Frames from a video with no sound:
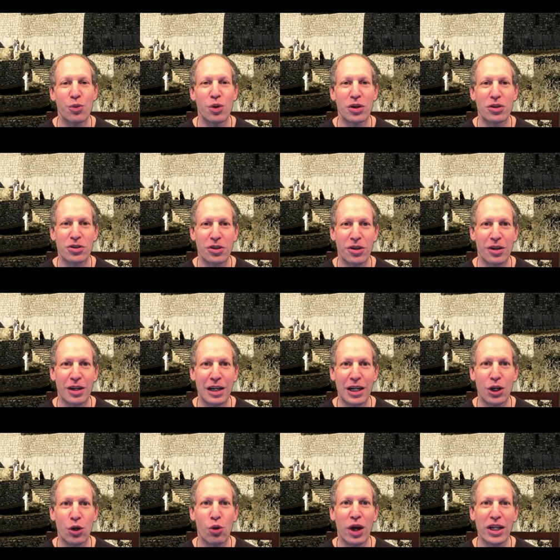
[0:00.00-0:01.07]
which are
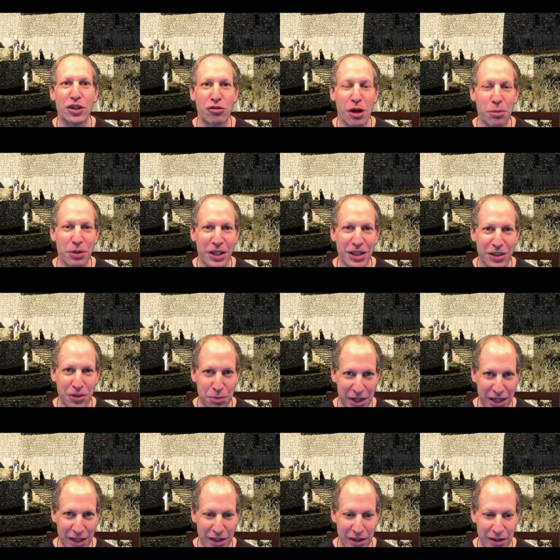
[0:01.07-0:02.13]
quite troubling to
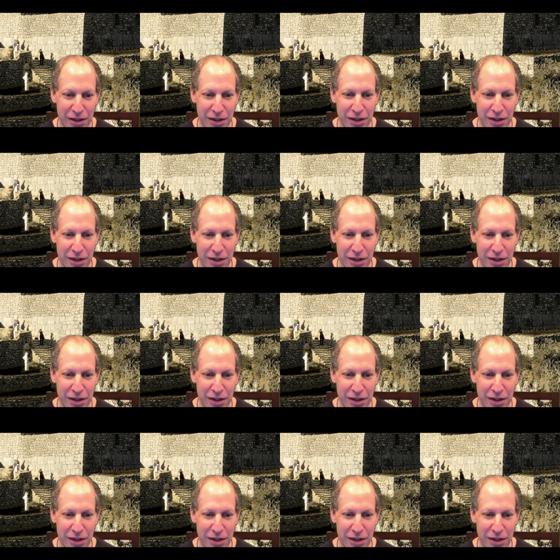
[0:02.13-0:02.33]
me.